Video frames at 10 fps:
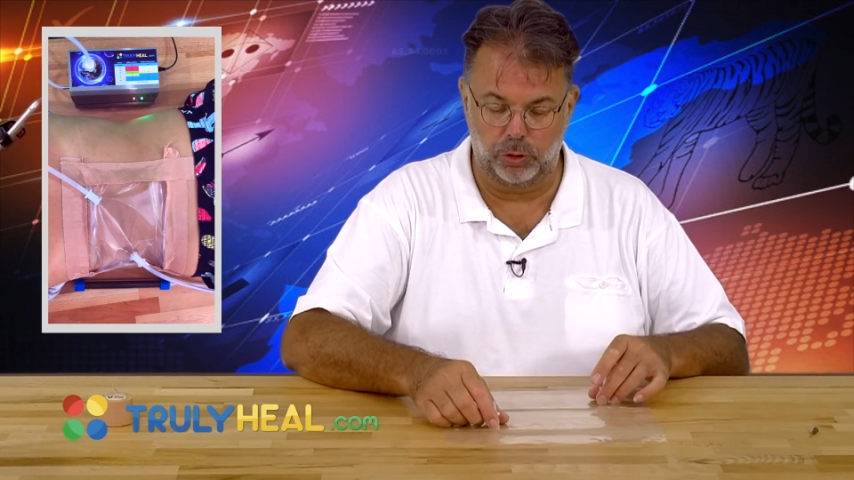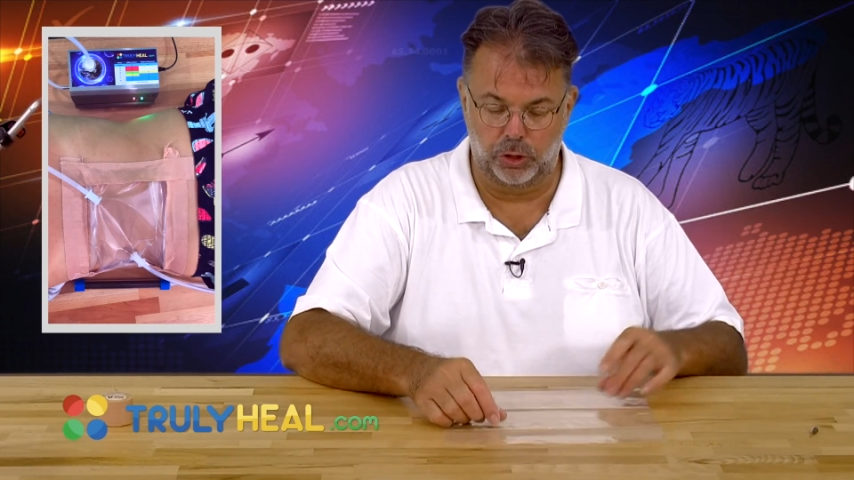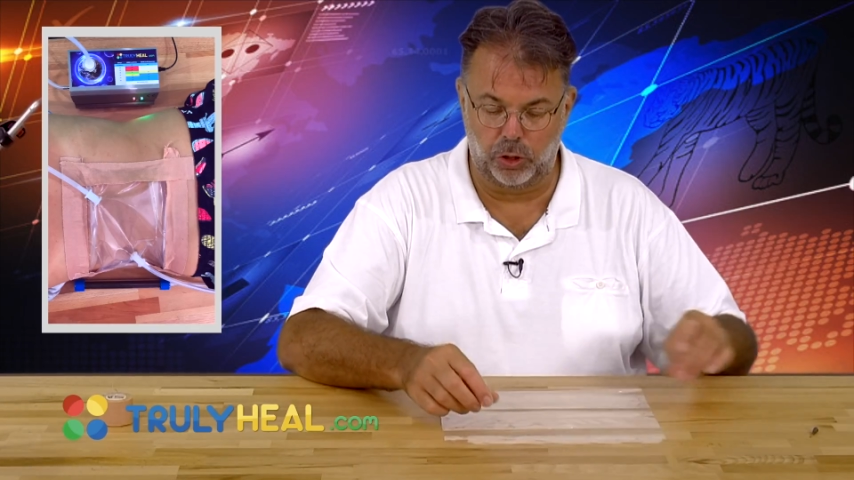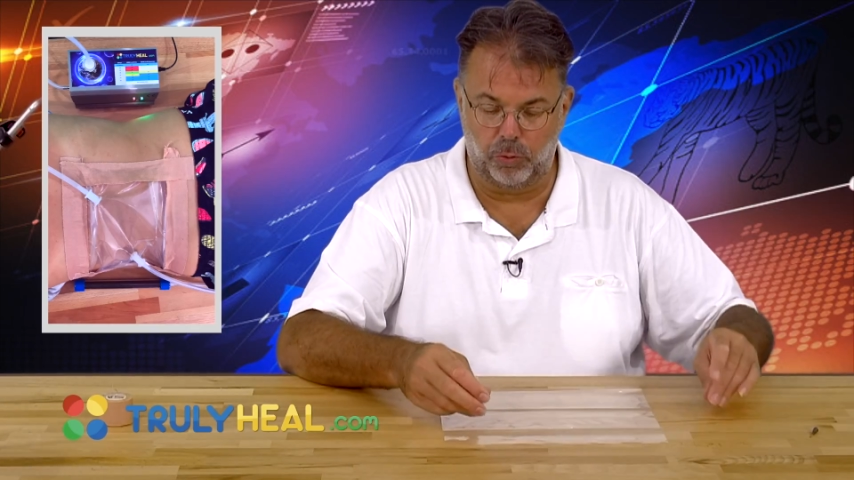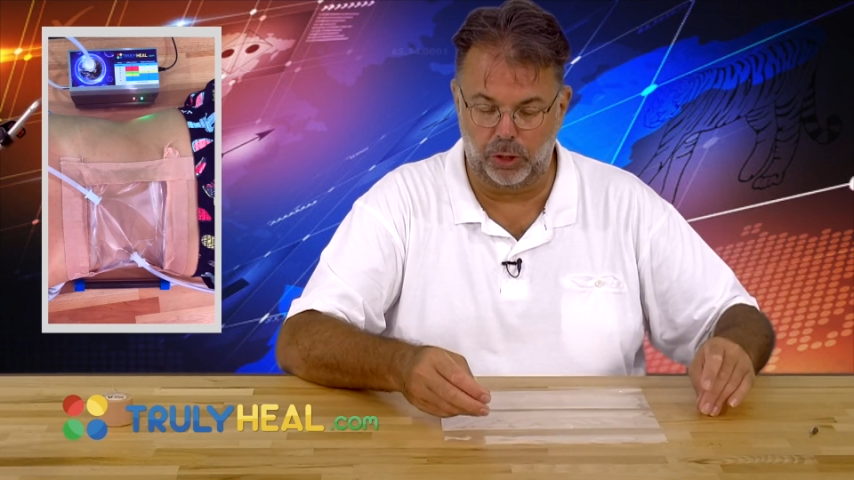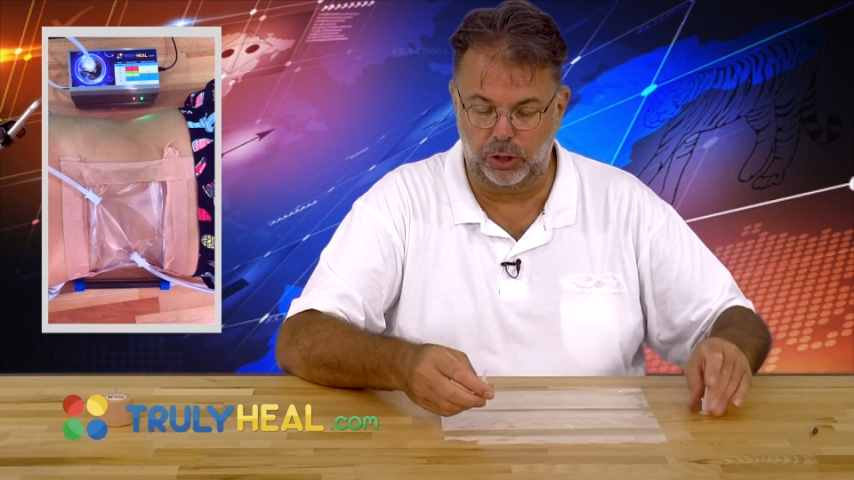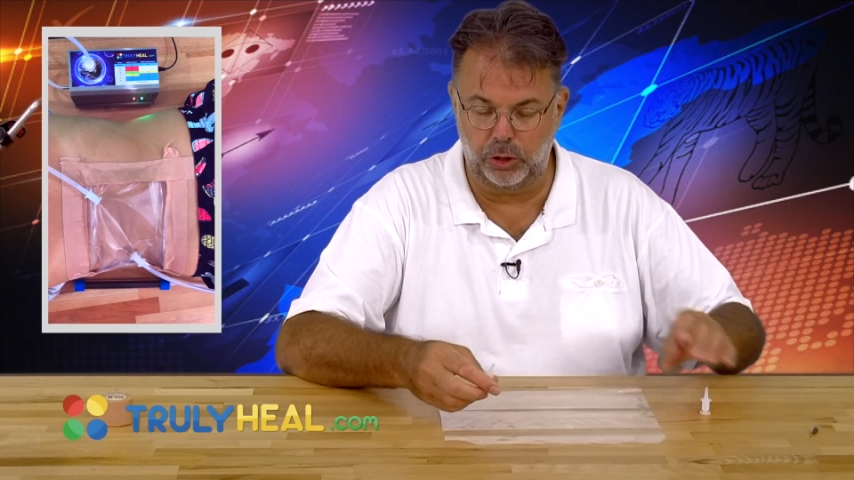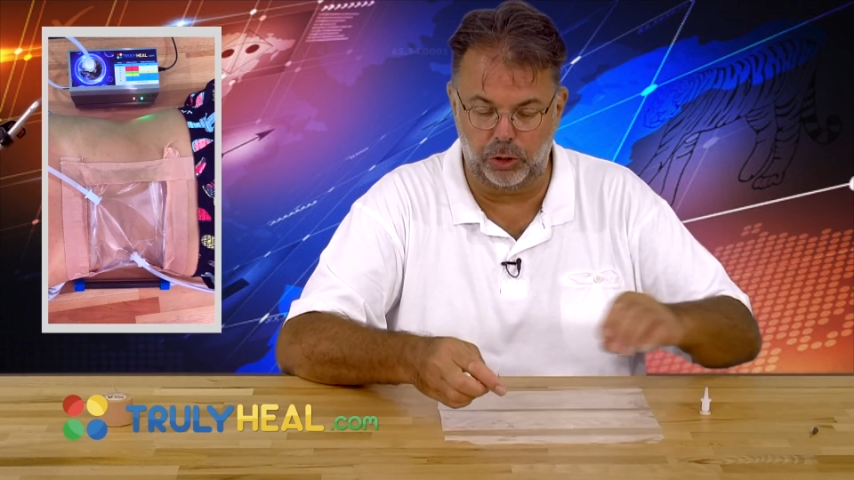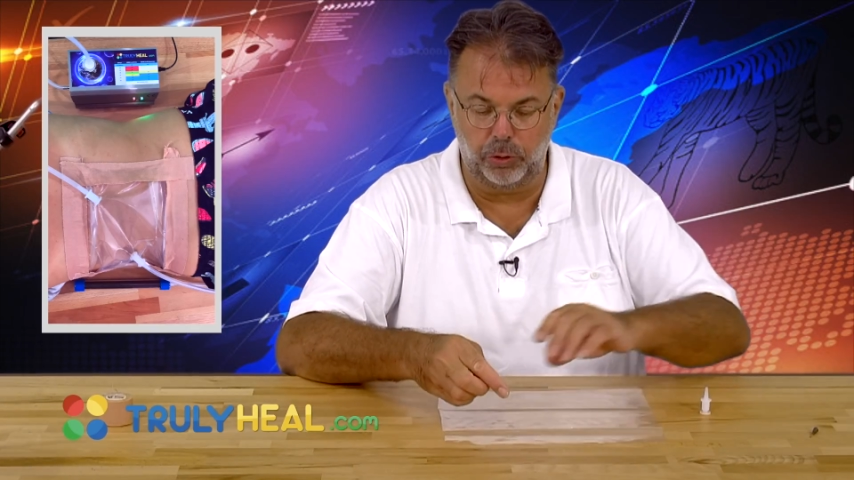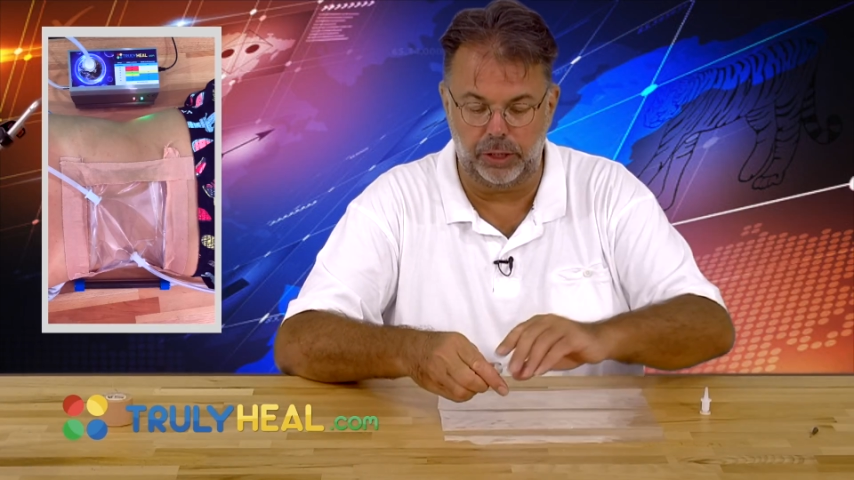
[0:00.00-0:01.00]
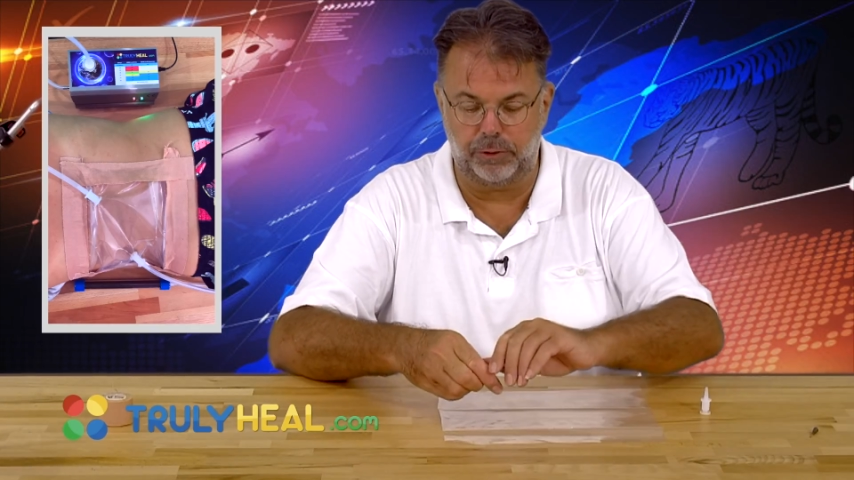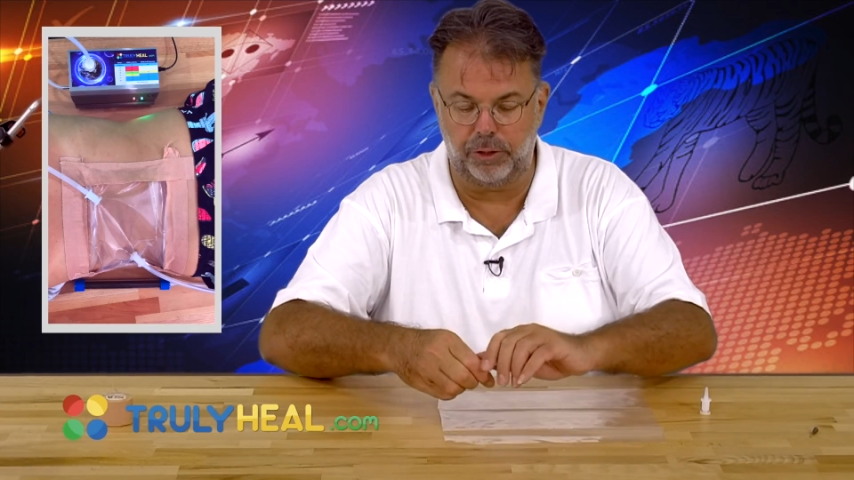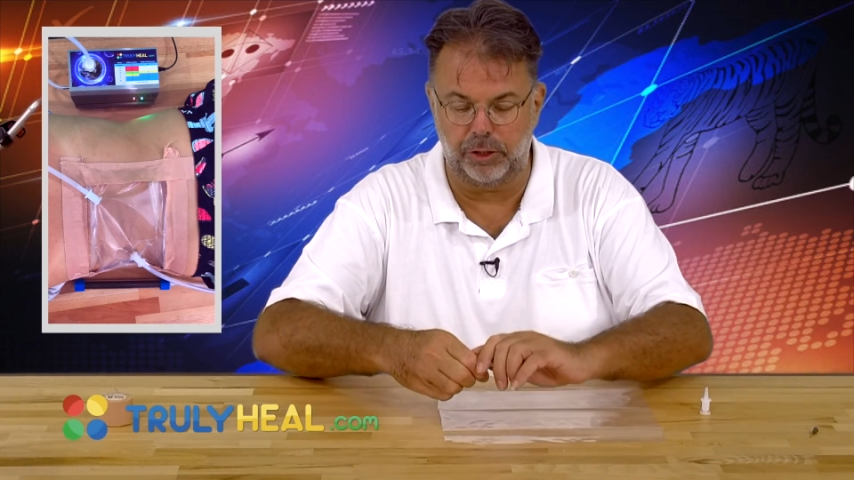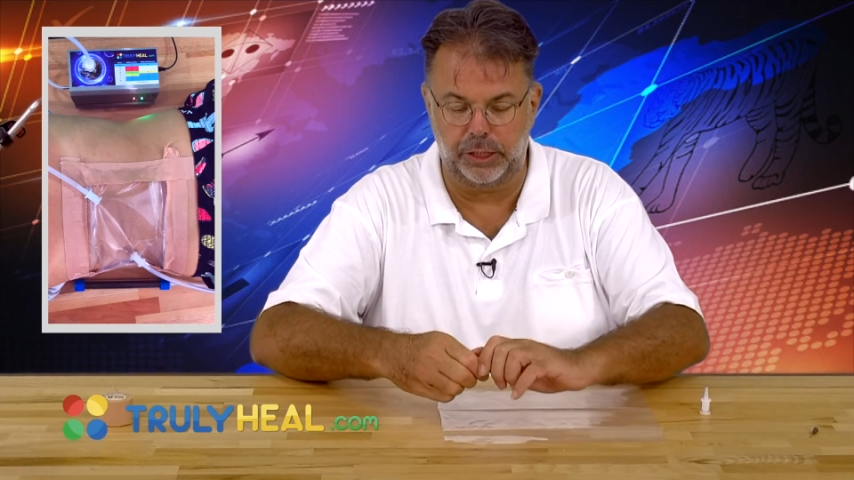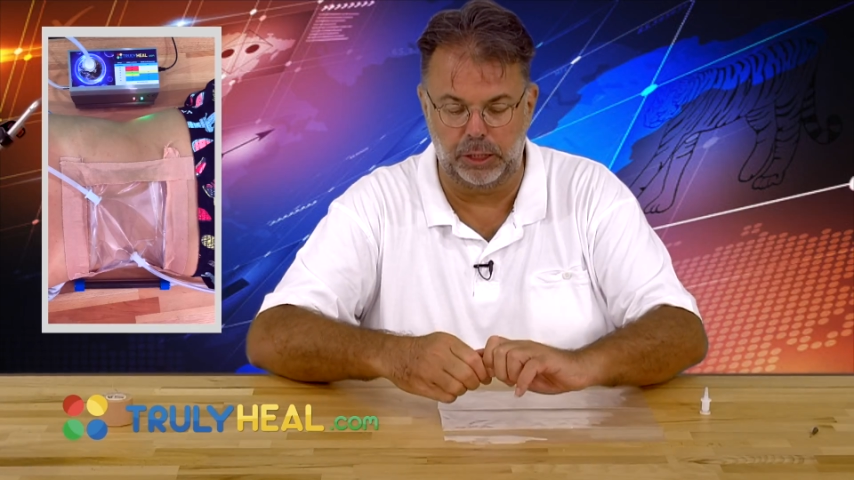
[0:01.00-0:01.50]
So what you do is
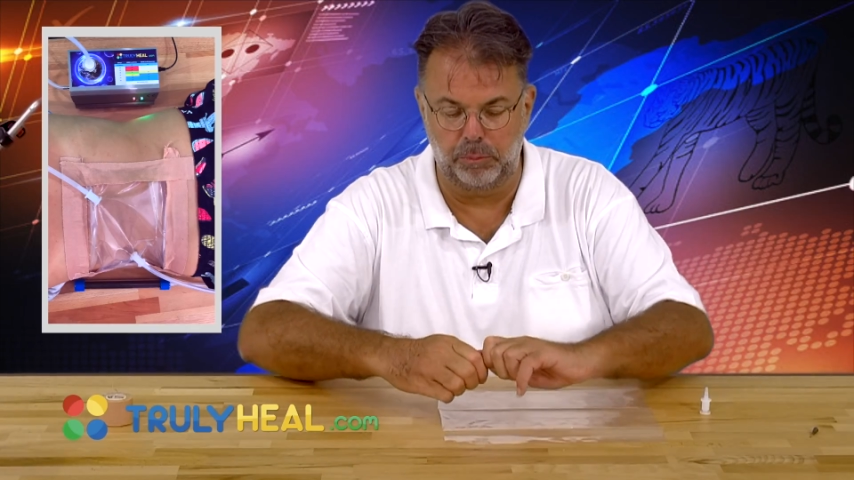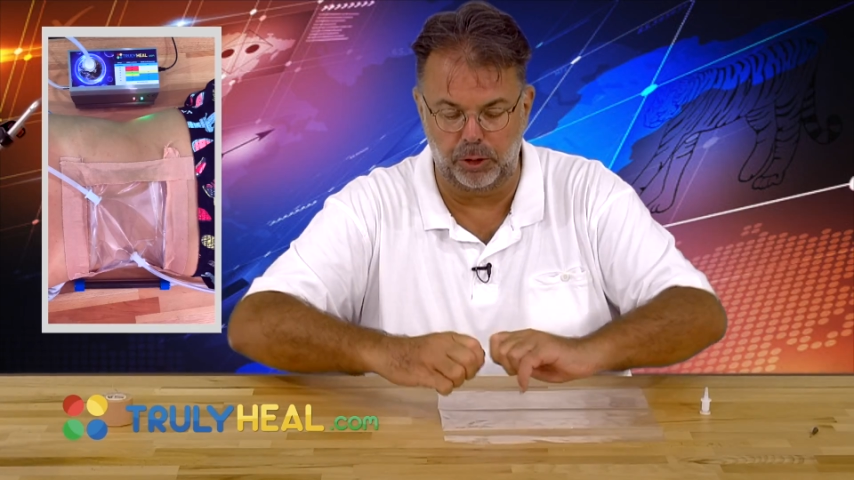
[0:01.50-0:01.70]
very simple.